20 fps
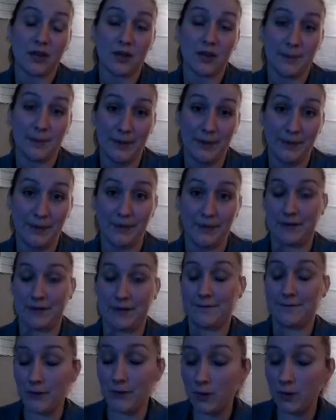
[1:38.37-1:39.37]

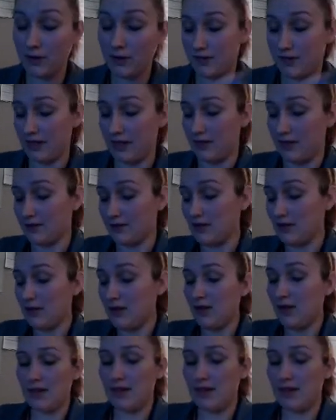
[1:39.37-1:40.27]
component, four things